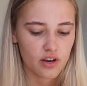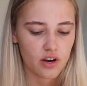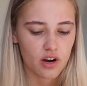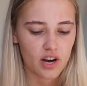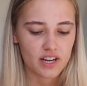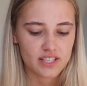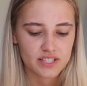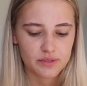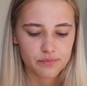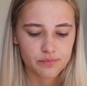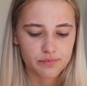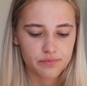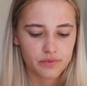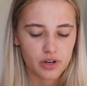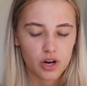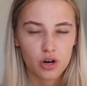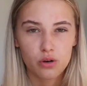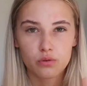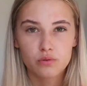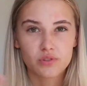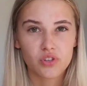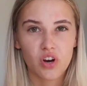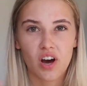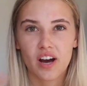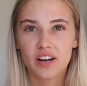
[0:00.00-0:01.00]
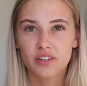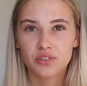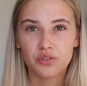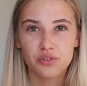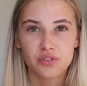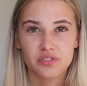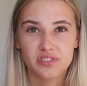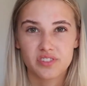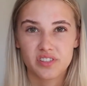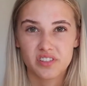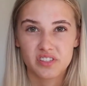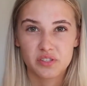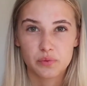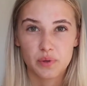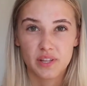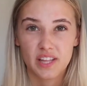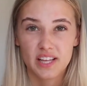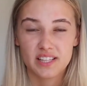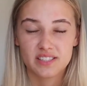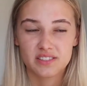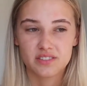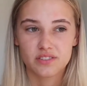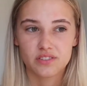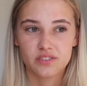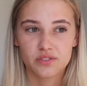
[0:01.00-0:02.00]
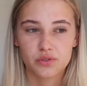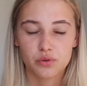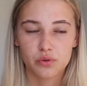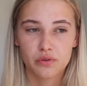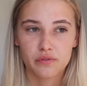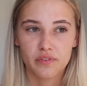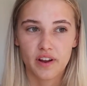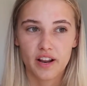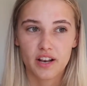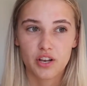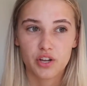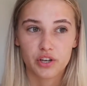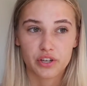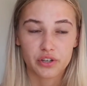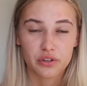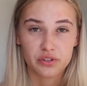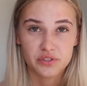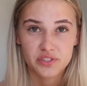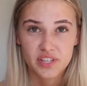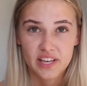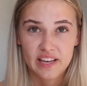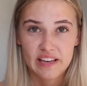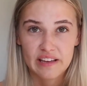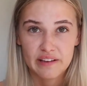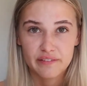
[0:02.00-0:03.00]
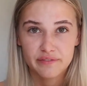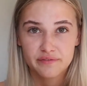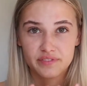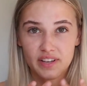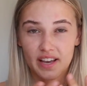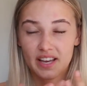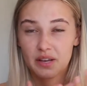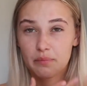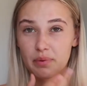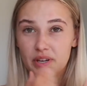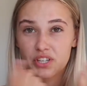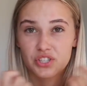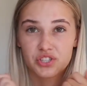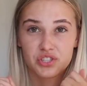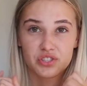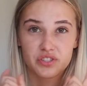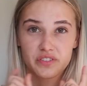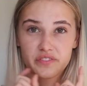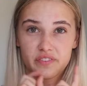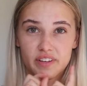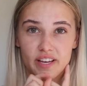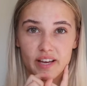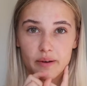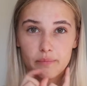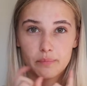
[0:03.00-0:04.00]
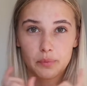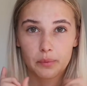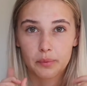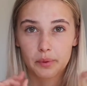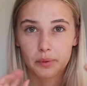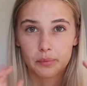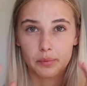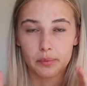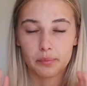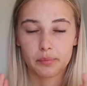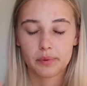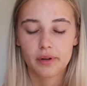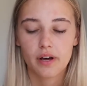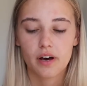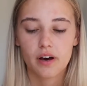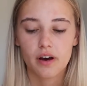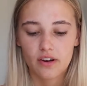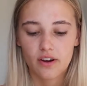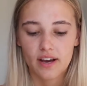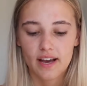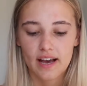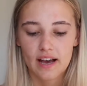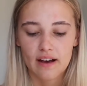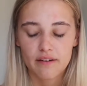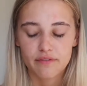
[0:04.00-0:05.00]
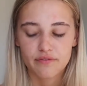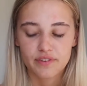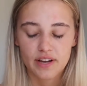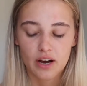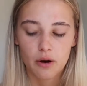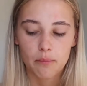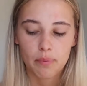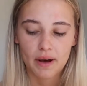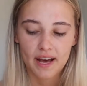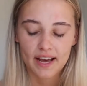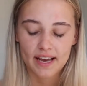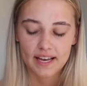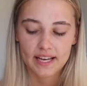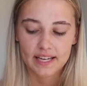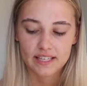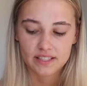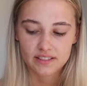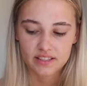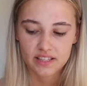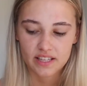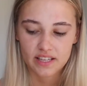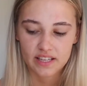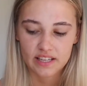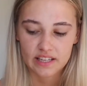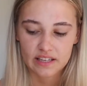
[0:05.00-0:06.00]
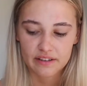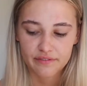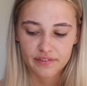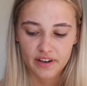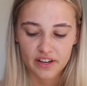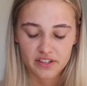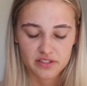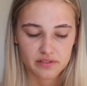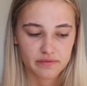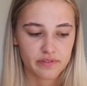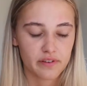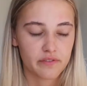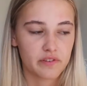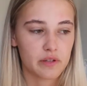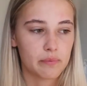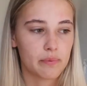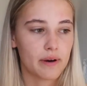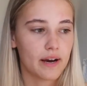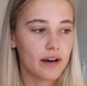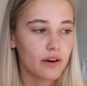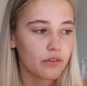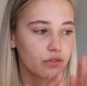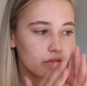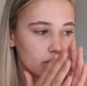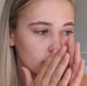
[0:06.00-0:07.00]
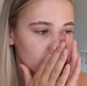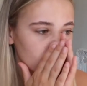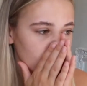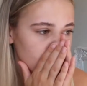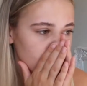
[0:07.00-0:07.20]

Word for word: I did the whole diagnostics where they sort of like look at your teeth, take pictures of it, blah, blah, blah, And I have now paid the £1,050